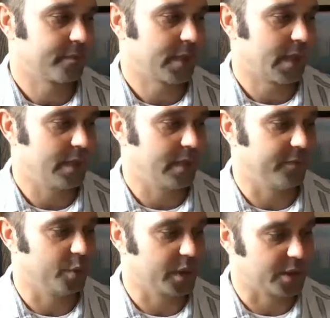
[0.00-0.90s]
And then if
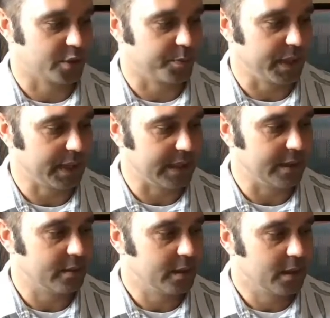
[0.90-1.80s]
you look at your pinky
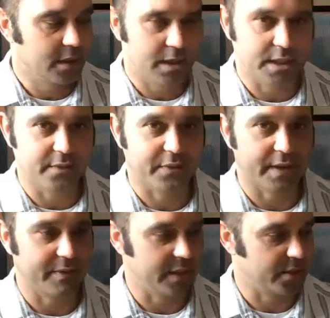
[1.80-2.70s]
in the 5/8